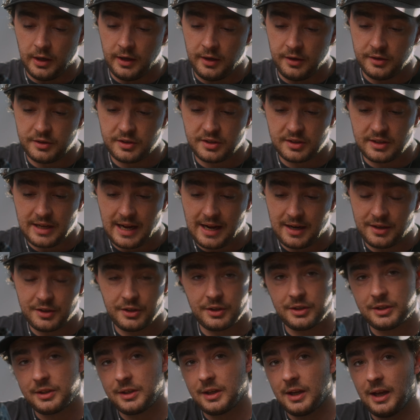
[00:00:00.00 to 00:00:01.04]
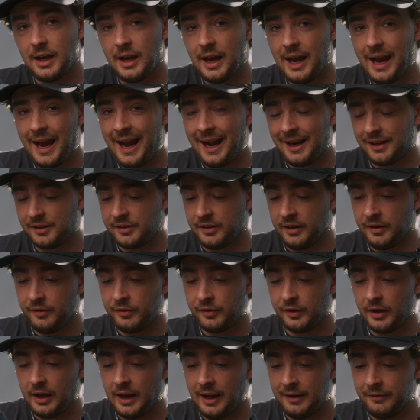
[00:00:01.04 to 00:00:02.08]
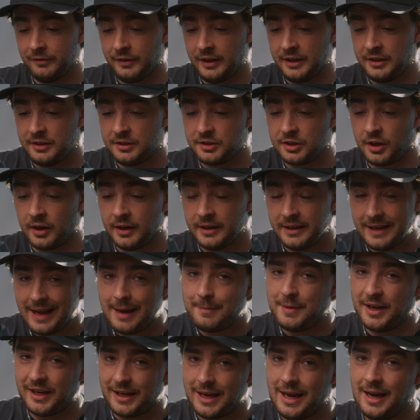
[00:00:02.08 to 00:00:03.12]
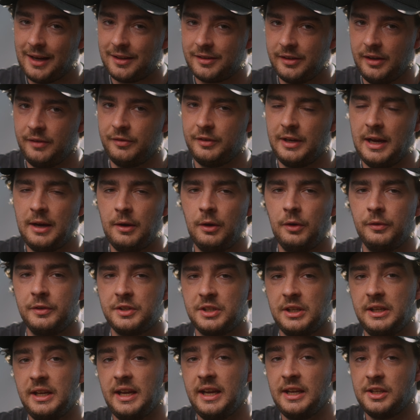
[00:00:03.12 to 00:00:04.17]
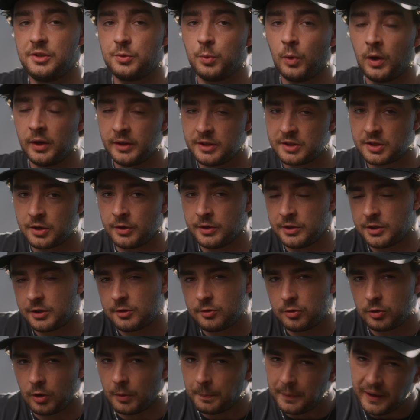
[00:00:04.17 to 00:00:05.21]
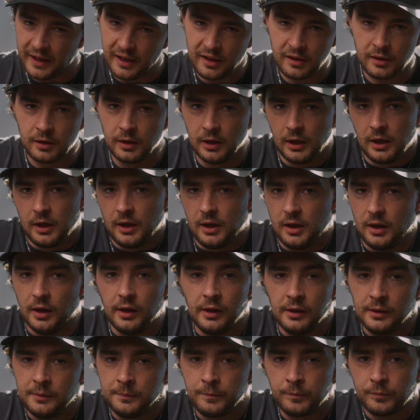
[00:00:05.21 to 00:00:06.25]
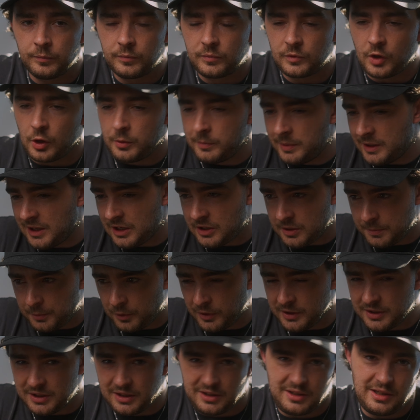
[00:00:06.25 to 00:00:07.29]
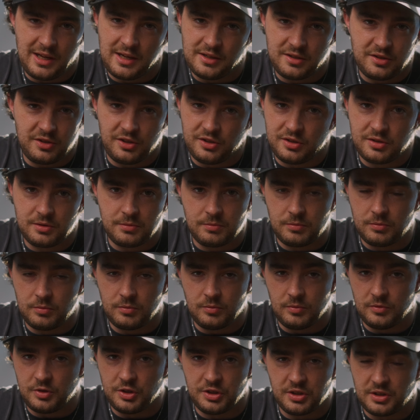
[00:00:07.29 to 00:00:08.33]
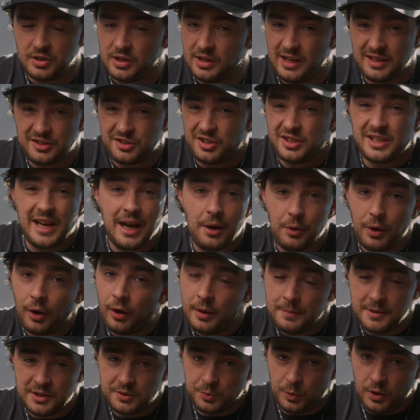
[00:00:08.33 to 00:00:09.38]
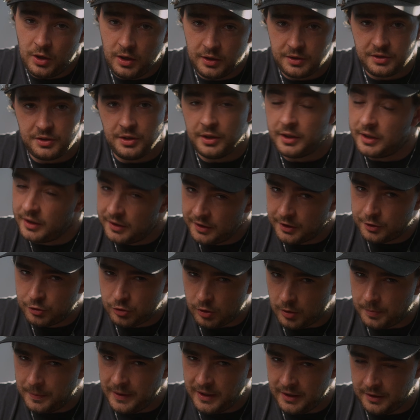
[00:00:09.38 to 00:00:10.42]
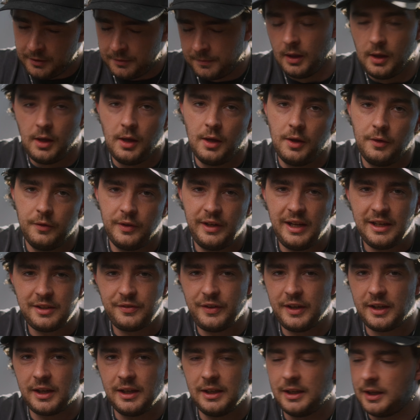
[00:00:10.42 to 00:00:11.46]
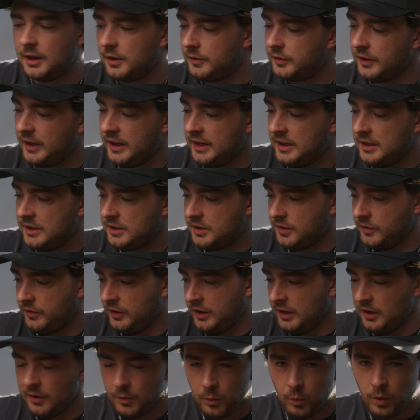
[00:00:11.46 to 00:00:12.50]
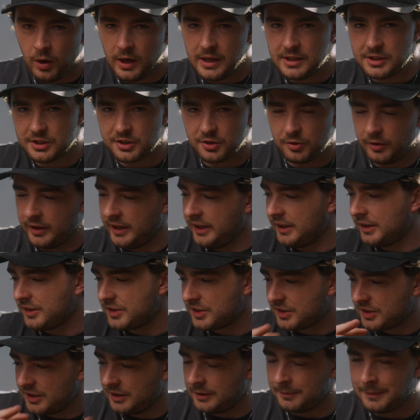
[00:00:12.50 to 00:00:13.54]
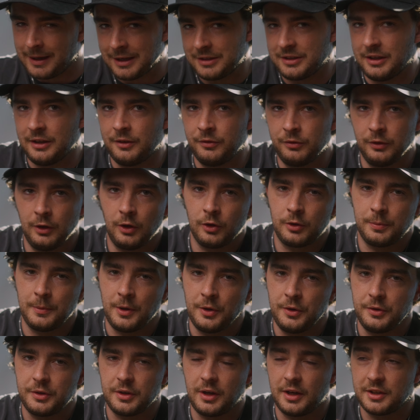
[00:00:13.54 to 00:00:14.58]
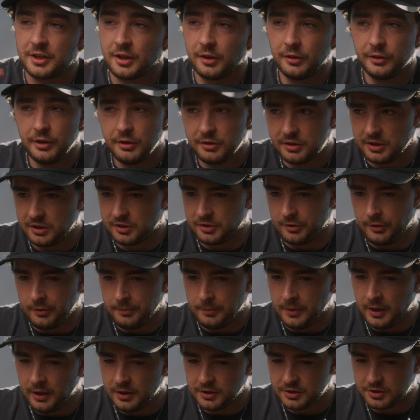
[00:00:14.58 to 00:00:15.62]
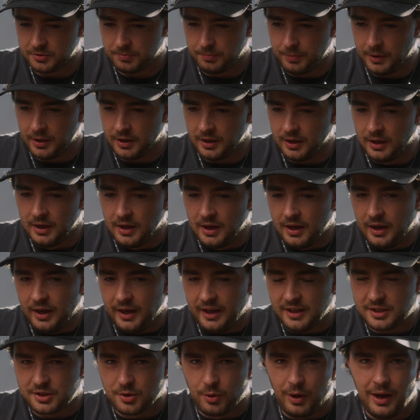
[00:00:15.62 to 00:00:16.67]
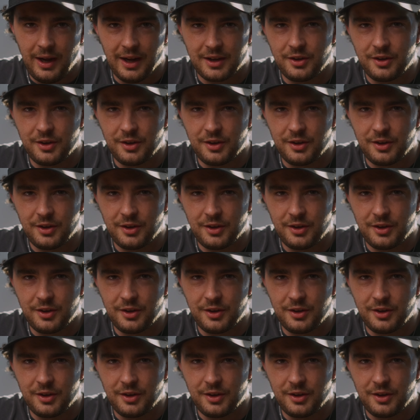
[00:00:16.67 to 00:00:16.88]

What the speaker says: standard, active, and then dynamic active. Now, obviously, each one is going to crop in. Don't be disappointed. That's just how IBIS works. You're gonna crop in. The next thing I love is the widescreen cinematic vlog mode. I don't use it too much, but it's quite a